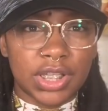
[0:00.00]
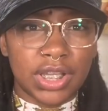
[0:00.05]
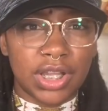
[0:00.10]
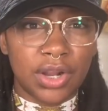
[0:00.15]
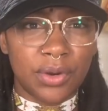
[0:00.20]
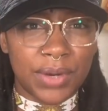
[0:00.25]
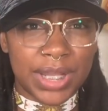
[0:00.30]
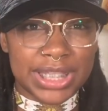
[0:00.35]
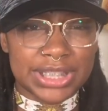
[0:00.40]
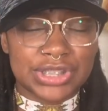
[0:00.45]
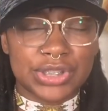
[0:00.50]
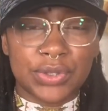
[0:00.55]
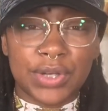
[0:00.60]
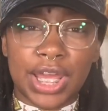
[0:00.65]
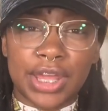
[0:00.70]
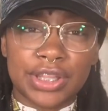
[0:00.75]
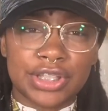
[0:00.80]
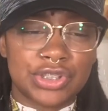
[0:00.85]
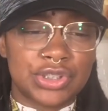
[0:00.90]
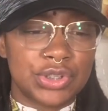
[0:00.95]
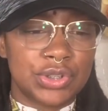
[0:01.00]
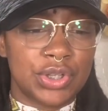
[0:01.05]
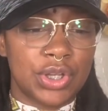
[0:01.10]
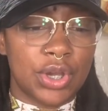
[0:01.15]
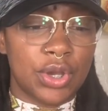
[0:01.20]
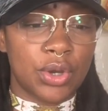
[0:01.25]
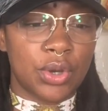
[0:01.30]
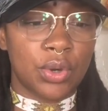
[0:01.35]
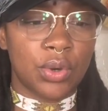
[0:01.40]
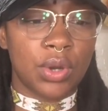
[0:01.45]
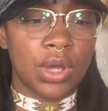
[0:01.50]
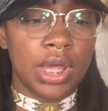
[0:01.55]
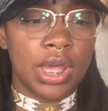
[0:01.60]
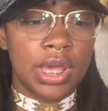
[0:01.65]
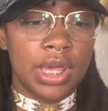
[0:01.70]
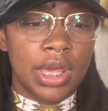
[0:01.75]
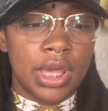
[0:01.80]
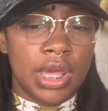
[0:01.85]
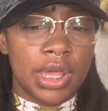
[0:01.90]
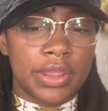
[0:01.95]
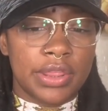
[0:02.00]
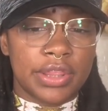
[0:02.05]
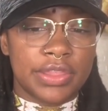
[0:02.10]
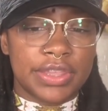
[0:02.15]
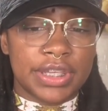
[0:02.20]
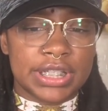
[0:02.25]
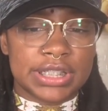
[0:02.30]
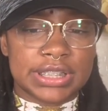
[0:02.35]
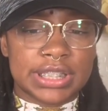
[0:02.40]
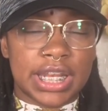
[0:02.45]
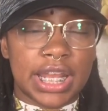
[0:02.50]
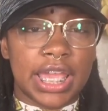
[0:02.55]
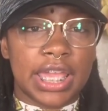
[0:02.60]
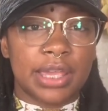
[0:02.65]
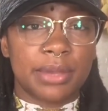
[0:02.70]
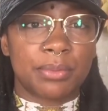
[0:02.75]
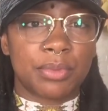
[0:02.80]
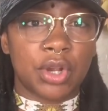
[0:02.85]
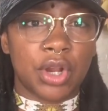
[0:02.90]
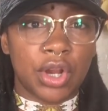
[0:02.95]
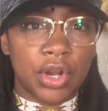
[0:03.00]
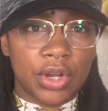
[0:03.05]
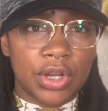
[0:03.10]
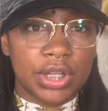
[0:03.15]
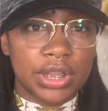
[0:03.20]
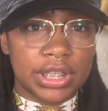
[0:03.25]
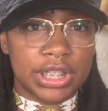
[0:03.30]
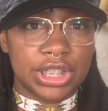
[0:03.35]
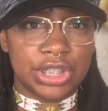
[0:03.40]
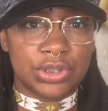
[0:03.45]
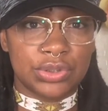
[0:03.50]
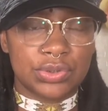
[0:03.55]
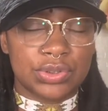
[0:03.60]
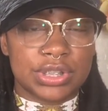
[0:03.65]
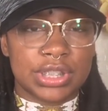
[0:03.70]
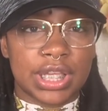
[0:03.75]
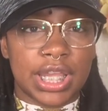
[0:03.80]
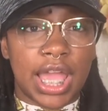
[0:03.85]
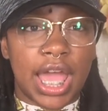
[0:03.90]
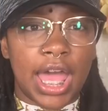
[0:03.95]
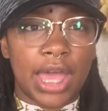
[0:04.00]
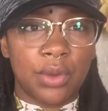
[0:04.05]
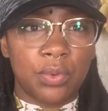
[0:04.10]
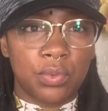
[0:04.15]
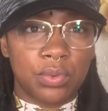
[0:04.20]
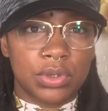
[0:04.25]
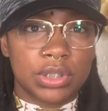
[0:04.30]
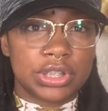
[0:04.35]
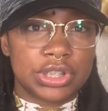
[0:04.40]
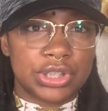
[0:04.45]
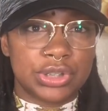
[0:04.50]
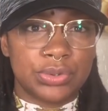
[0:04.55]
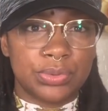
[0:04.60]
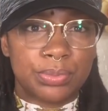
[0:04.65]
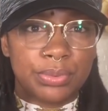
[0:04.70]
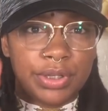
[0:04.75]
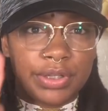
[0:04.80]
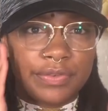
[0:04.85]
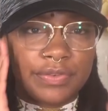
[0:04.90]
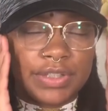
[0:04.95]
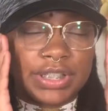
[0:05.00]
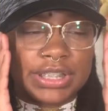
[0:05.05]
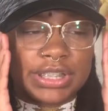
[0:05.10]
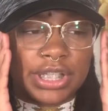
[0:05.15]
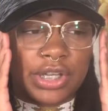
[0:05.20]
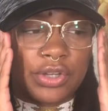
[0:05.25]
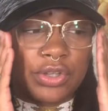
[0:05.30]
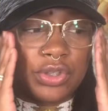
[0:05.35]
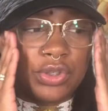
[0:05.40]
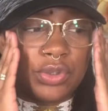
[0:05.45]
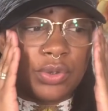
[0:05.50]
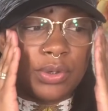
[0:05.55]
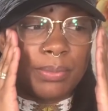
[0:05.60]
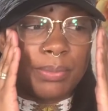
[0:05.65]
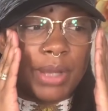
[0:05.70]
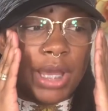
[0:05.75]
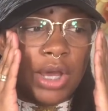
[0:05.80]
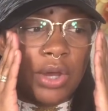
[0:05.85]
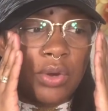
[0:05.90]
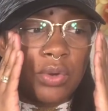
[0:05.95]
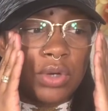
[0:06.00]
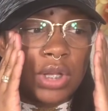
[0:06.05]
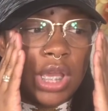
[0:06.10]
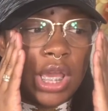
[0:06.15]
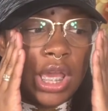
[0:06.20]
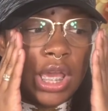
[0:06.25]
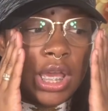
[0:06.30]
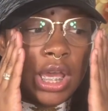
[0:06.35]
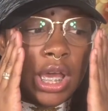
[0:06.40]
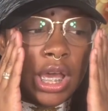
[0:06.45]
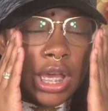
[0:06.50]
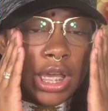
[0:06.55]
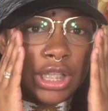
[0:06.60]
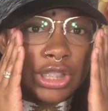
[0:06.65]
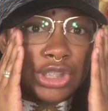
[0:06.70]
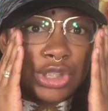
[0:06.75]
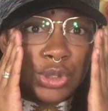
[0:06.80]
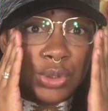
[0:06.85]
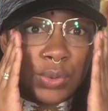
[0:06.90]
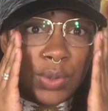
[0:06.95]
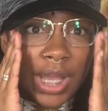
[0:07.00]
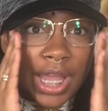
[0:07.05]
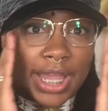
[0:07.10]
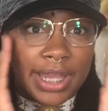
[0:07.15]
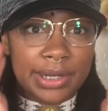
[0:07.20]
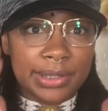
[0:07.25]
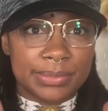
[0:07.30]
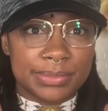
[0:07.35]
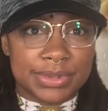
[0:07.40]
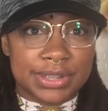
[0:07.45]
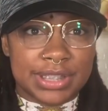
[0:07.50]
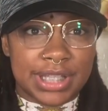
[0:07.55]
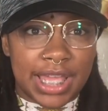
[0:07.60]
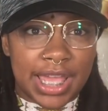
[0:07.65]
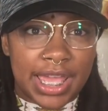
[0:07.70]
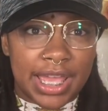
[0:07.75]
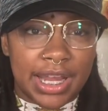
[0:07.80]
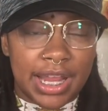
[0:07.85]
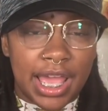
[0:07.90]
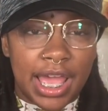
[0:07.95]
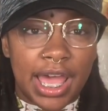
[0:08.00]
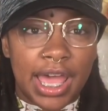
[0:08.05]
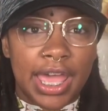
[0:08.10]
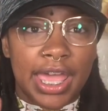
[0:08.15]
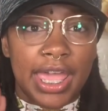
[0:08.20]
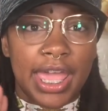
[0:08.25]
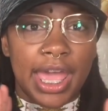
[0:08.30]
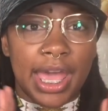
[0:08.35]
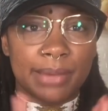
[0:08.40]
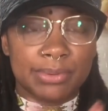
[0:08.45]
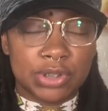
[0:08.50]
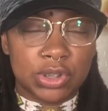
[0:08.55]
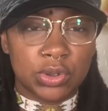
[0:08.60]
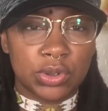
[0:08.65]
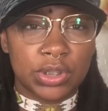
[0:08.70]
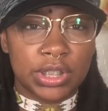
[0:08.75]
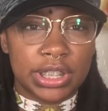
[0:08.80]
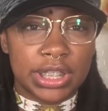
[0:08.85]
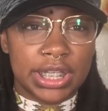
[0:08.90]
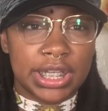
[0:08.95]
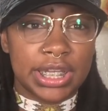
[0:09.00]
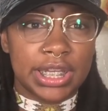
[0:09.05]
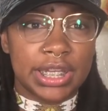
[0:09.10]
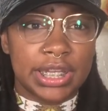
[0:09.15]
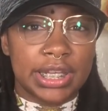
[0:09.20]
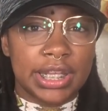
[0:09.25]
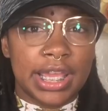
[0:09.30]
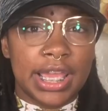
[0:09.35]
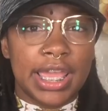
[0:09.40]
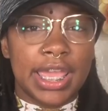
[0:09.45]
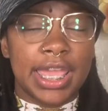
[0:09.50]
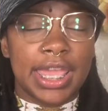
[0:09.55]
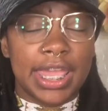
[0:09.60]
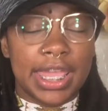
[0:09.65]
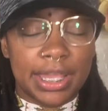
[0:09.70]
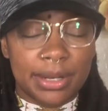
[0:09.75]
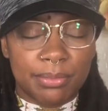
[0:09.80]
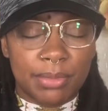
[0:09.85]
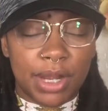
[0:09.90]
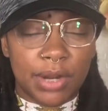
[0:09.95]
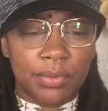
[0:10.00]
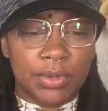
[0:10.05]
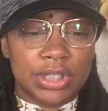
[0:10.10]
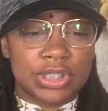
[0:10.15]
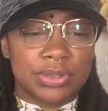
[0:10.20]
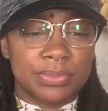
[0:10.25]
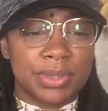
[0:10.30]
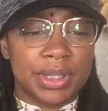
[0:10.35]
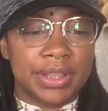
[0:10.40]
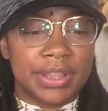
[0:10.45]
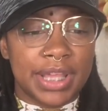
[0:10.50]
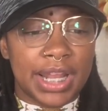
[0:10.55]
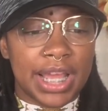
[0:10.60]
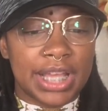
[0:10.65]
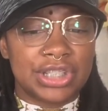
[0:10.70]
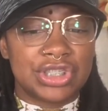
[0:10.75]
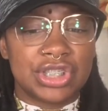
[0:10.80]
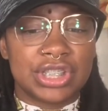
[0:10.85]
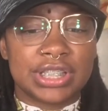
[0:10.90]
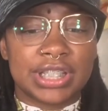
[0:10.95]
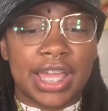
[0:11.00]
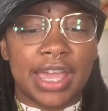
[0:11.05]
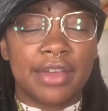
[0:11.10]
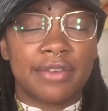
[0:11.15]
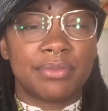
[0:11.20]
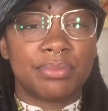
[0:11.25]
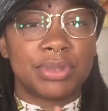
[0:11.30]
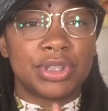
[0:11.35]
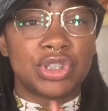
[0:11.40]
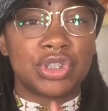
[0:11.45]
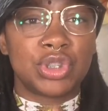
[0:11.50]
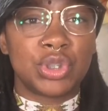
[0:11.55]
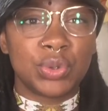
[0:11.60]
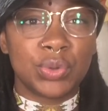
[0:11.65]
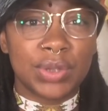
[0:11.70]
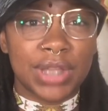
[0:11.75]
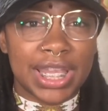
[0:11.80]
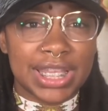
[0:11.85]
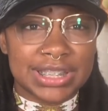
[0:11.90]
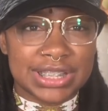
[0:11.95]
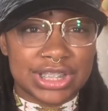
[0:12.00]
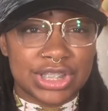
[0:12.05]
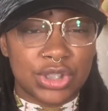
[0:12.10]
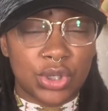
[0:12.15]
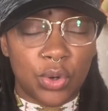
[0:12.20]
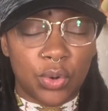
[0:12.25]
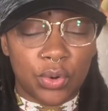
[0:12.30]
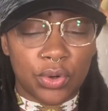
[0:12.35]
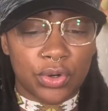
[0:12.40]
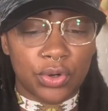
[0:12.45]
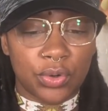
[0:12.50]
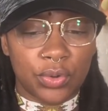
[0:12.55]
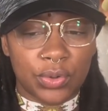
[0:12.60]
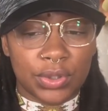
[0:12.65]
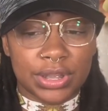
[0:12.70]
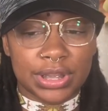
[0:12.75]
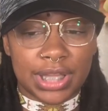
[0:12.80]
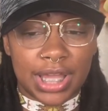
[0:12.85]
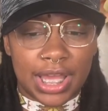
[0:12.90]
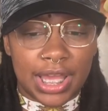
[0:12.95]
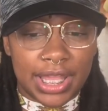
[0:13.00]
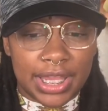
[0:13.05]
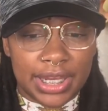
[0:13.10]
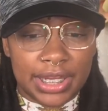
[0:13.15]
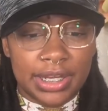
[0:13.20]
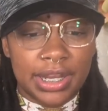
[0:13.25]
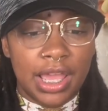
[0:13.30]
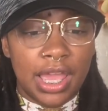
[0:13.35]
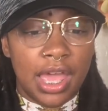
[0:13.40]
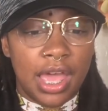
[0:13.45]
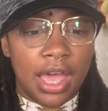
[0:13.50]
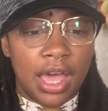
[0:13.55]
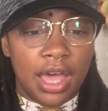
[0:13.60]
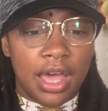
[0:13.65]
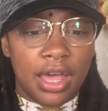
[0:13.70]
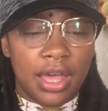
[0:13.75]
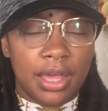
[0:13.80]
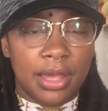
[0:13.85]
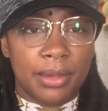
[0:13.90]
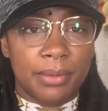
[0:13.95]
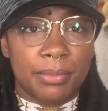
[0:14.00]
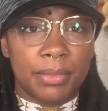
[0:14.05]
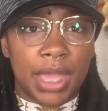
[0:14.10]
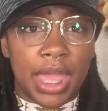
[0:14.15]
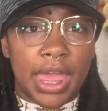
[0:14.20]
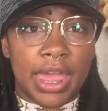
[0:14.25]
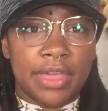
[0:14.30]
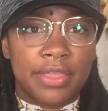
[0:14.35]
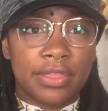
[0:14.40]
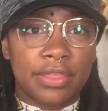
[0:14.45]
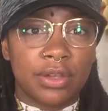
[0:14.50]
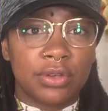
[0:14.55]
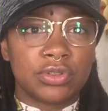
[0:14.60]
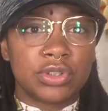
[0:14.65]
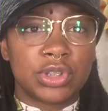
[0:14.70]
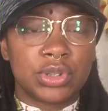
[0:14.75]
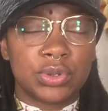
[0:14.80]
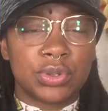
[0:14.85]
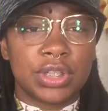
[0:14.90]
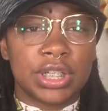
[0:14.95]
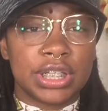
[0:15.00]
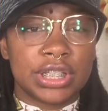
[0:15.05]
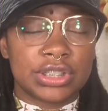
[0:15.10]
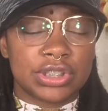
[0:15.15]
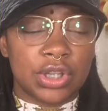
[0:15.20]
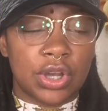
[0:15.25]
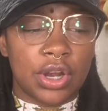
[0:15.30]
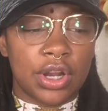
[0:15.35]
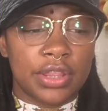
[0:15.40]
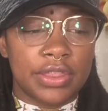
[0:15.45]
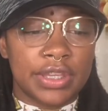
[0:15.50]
All right, so now that you know the things that I am currently using, I want to briefly tell you about 2 items that I absolutely need in my regimen that I just have been too lazy to order online. And those 2 things are